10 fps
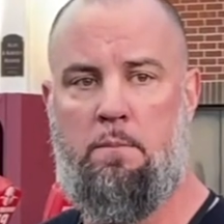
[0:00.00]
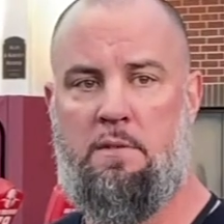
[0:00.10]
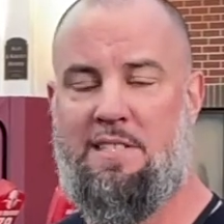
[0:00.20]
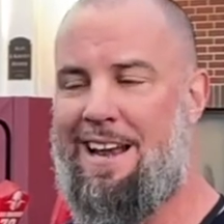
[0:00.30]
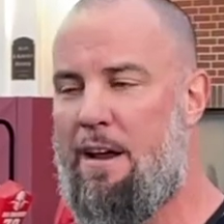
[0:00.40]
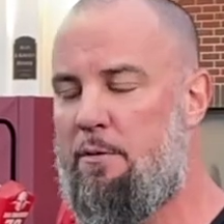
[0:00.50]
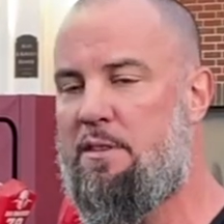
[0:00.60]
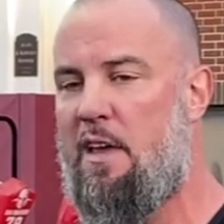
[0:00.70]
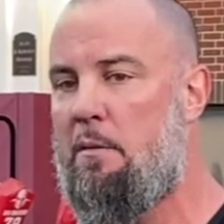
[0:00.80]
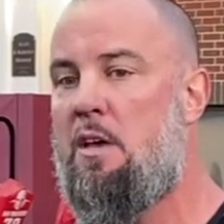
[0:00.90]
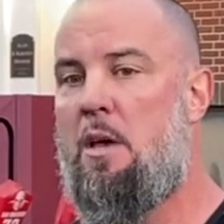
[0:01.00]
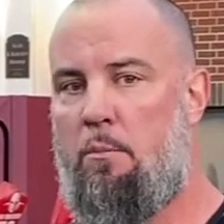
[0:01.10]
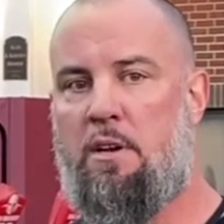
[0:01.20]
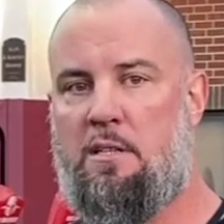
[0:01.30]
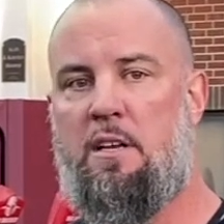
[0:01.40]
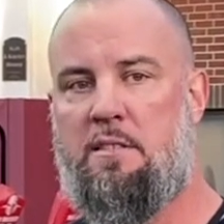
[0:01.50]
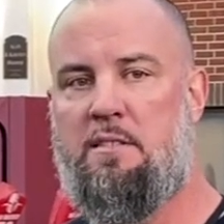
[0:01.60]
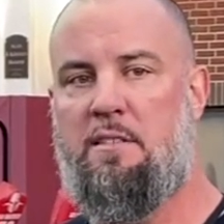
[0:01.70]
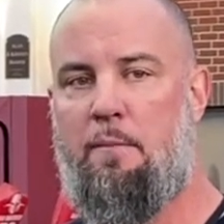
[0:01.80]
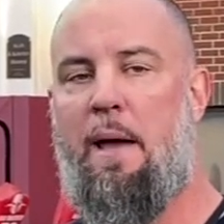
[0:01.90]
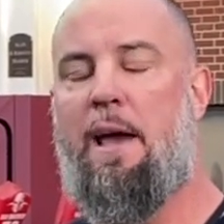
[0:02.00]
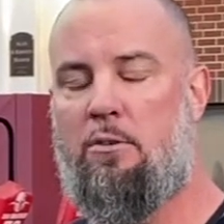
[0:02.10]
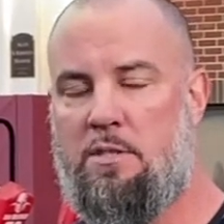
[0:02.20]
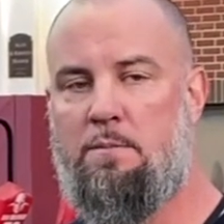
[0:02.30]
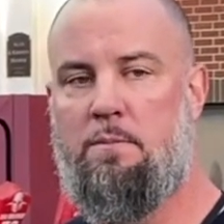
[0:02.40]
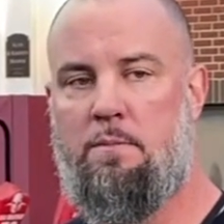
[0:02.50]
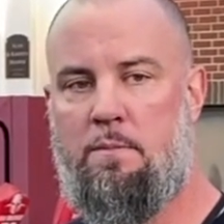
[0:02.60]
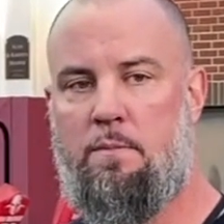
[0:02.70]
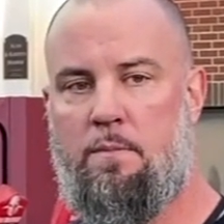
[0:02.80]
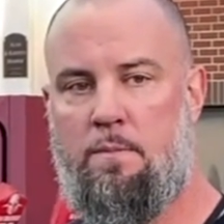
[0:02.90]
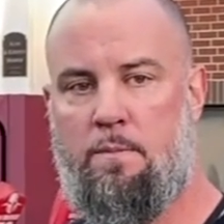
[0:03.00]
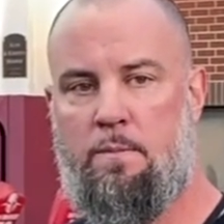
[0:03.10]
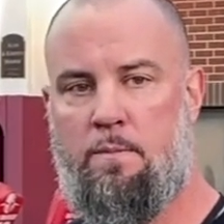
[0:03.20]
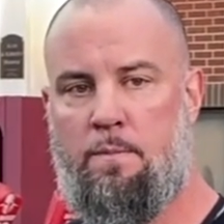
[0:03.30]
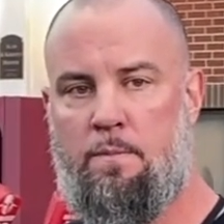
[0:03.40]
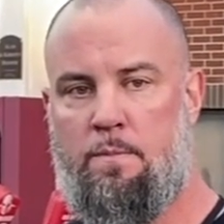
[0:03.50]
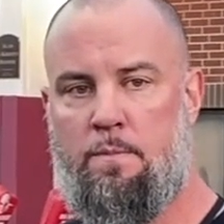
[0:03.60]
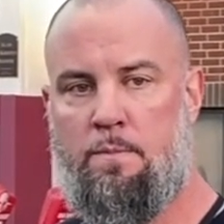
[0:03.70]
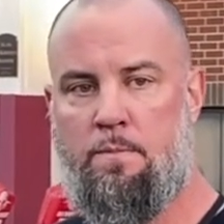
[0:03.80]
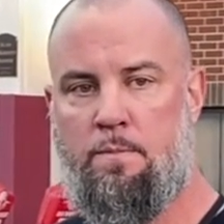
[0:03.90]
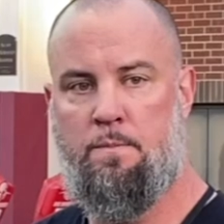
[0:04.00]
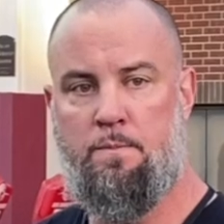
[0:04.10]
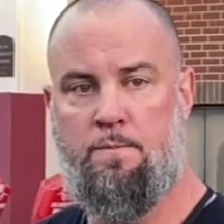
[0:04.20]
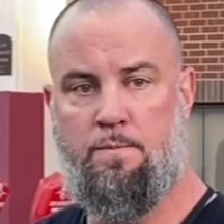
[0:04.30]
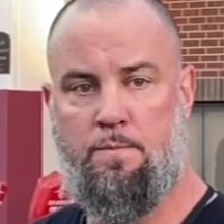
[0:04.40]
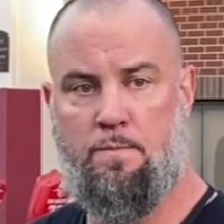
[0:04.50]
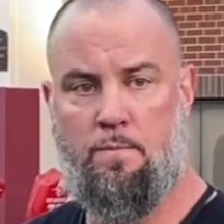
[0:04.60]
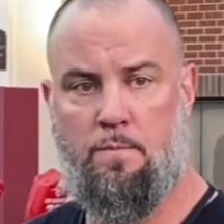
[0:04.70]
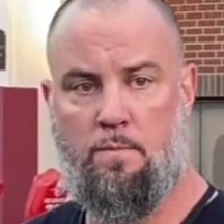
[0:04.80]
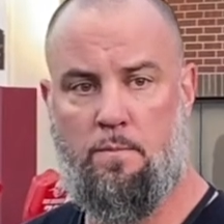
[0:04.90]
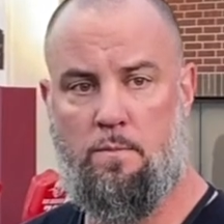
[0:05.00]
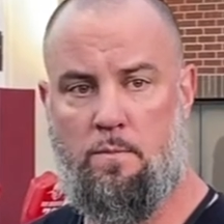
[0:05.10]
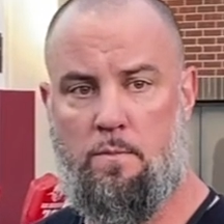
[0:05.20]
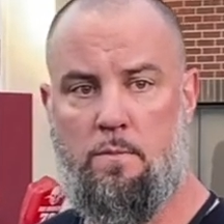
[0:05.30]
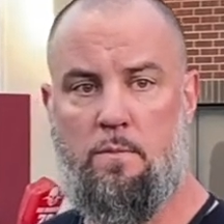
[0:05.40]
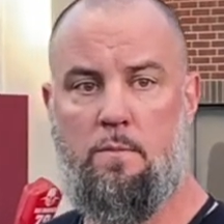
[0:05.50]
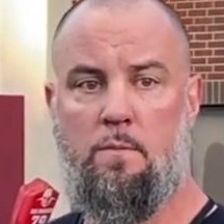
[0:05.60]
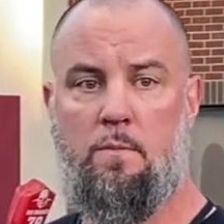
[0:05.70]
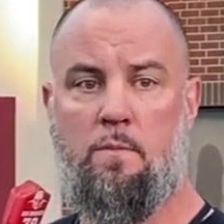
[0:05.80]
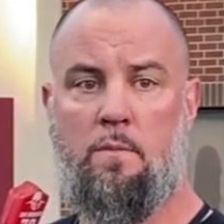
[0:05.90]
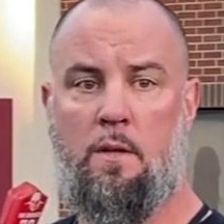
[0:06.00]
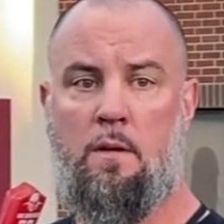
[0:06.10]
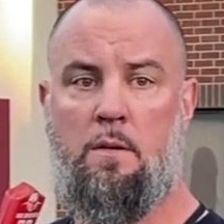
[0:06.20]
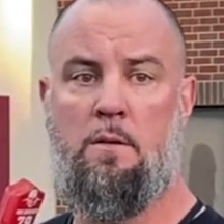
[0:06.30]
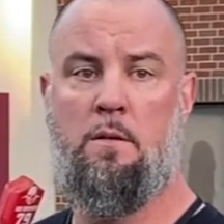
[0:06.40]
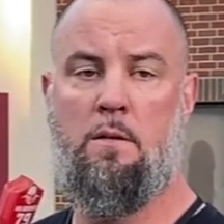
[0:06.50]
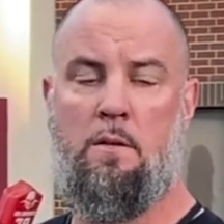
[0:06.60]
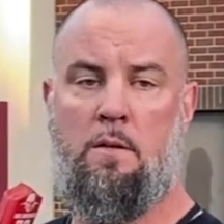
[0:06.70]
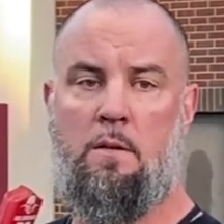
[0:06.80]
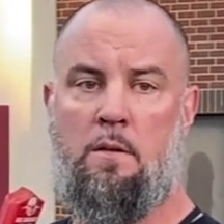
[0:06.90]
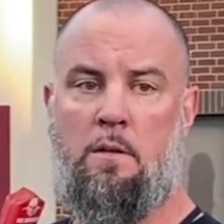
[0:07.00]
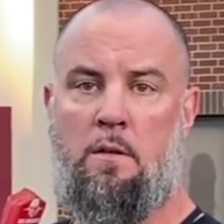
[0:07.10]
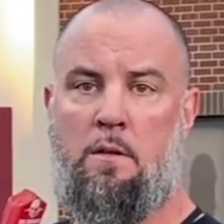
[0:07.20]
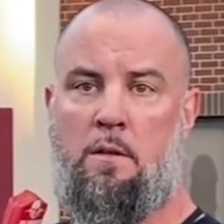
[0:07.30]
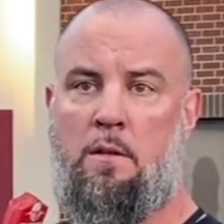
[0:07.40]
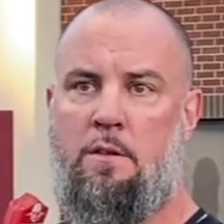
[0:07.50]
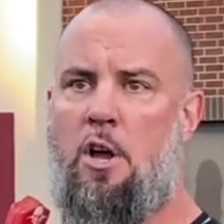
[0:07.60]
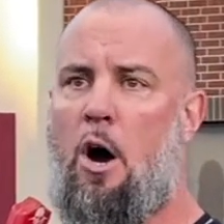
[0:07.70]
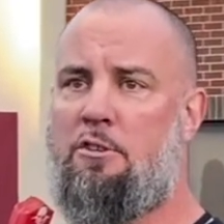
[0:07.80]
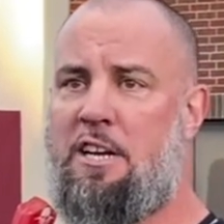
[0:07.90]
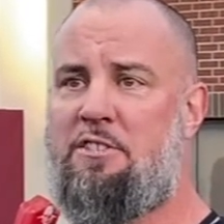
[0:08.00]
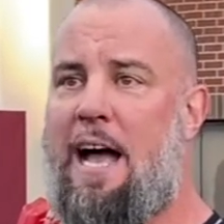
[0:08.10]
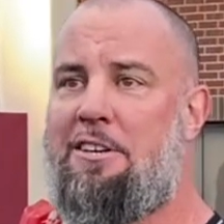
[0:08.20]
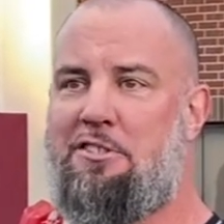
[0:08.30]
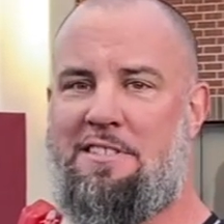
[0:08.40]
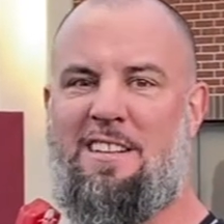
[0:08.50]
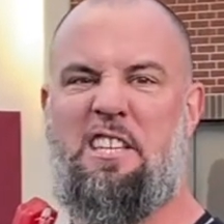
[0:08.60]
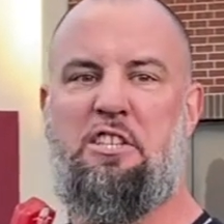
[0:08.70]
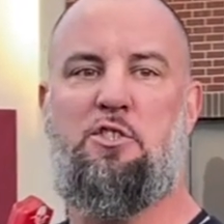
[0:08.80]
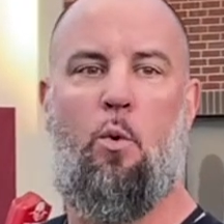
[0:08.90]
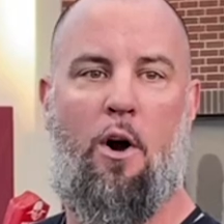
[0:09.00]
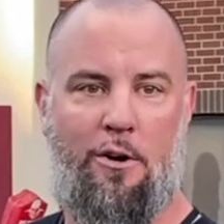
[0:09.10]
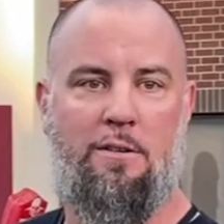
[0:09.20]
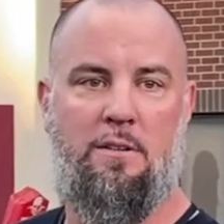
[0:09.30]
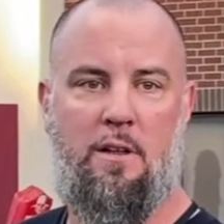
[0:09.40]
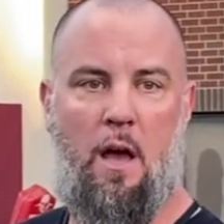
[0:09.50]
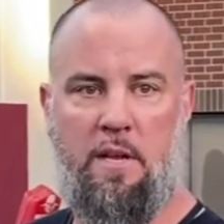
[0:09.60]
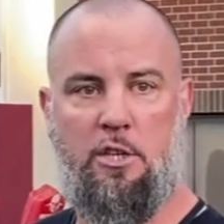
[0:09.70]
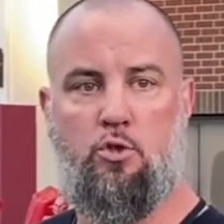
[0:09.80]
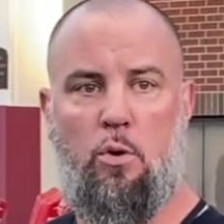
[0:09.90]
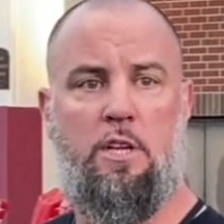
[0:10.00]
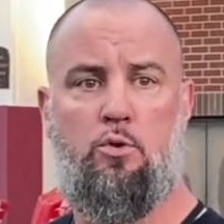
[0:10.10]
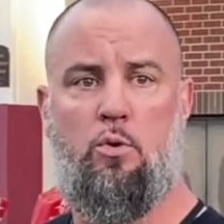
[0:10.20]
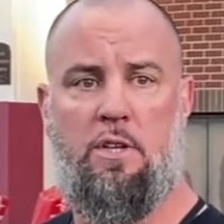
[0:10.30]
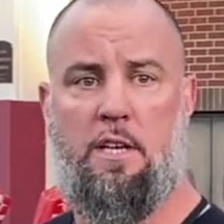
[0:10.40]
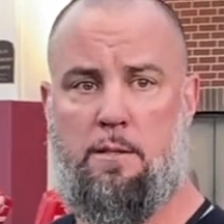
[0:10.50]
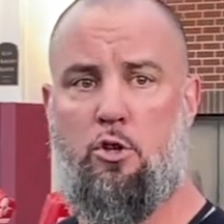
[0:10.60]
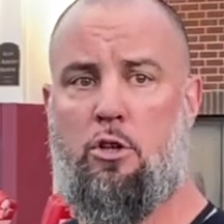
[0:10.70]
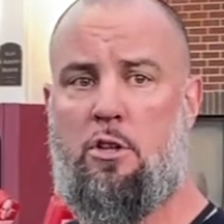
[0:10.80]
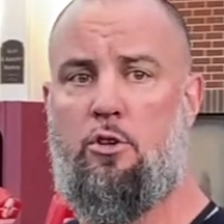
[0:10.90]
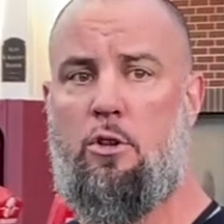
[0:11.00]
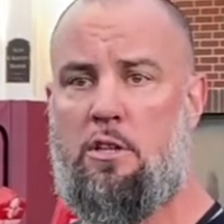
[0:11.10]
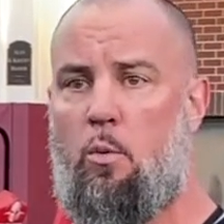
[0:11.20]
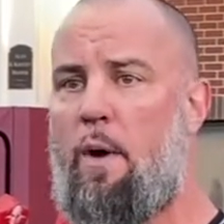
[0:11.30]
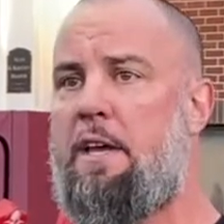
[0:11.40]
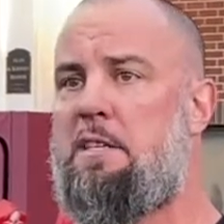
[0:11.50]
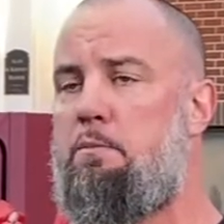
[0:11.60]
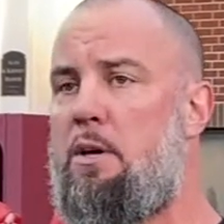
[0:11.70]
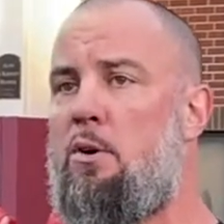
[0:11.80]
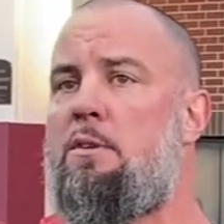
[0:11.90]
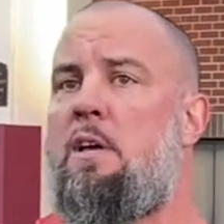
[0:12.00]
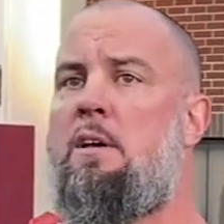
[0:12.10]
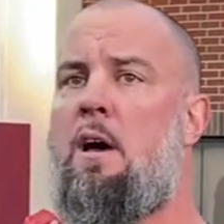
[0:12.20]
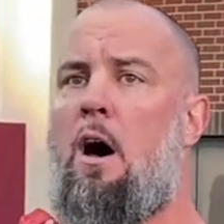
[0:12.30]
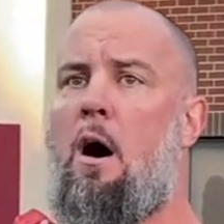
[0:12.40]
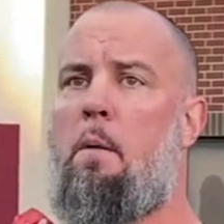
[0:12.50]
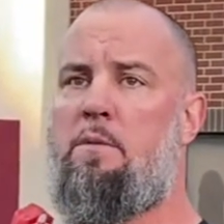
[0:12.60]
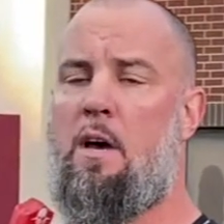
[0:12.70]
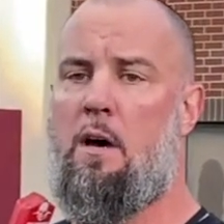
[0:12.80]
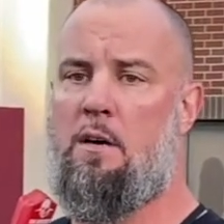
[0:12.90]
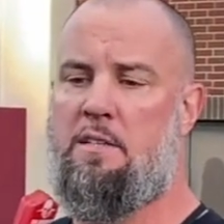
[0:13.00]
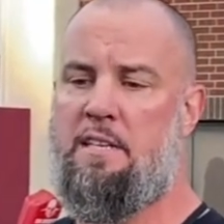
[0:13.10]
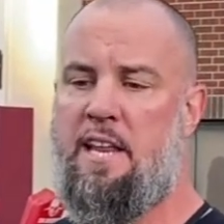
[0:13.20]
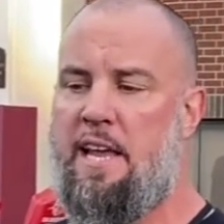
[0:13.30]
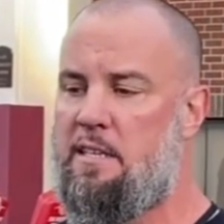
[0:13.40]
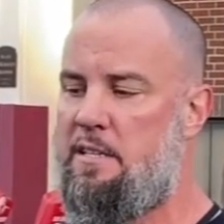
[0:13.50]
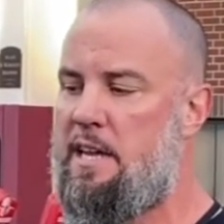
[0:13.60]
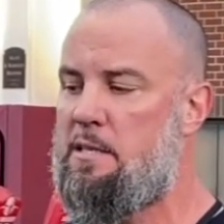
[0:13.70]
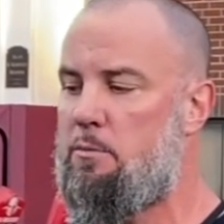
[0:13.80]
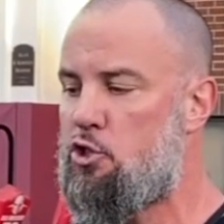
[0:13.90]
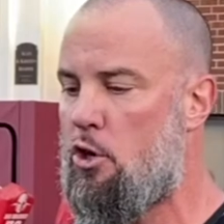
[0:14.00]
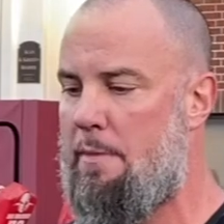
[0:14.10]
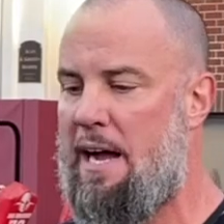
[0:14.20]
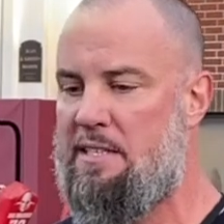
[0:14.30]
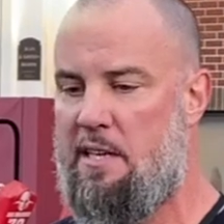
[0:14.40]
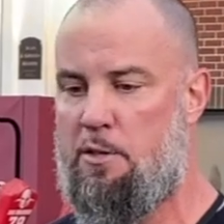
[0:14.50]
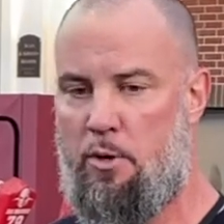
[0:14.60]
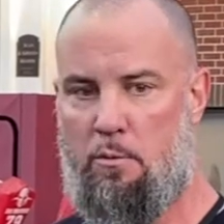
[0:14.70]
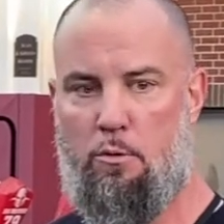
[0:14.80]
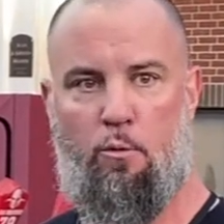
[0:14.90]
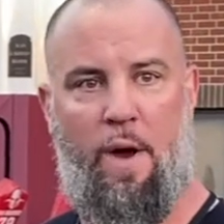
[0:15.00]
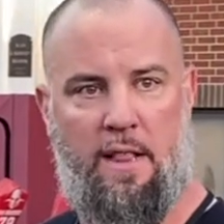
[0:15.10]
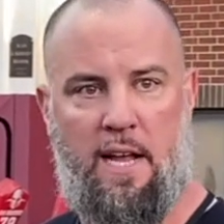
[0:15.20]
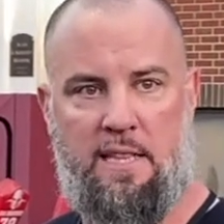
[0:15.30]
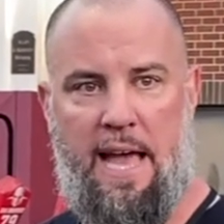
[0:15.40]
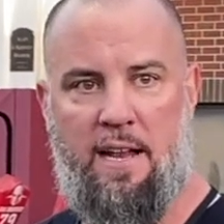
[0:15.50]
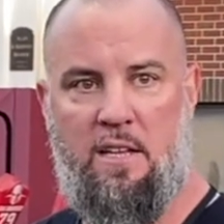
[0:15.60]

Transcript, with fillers: It's not everything, but it's, it's it matters. Have you seen many receivers like Josh, Joshua Burrell, with the squad? I mean, no, J Josh is an elite squad. Mm-hmm. I mean, he truly, he truly is. I mean, look, you look at the way he's built. Uh, the it takes it takes a mature mindset to be able to move weight like that.